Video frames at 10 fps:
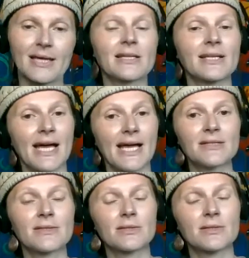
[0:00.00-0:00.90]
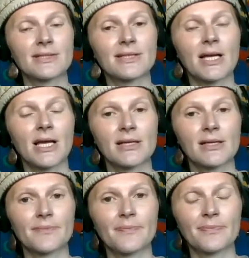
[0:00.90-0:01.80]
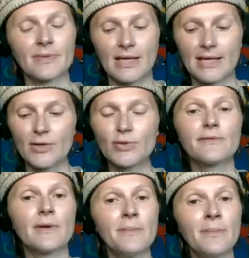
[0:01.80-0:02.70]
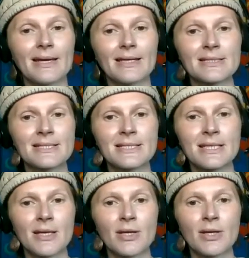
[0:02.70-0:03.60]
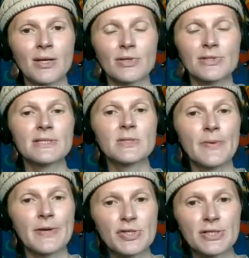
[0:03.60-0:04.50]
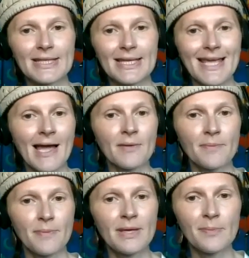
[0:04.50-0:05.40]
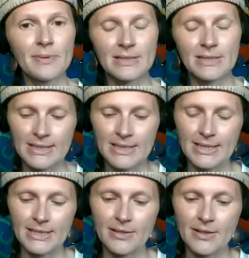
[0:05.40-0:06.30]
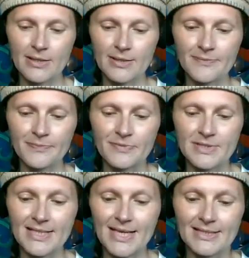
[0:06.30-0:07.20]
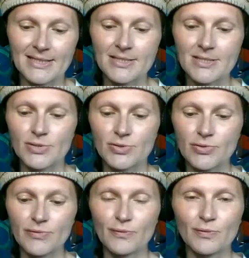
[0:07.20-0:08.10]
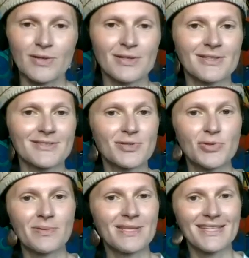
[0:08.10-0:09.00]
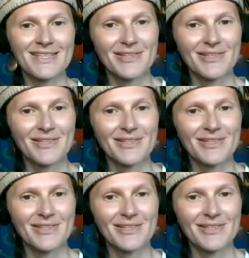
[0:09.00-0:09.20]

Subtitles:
a lot of impact, because especially the young people started to be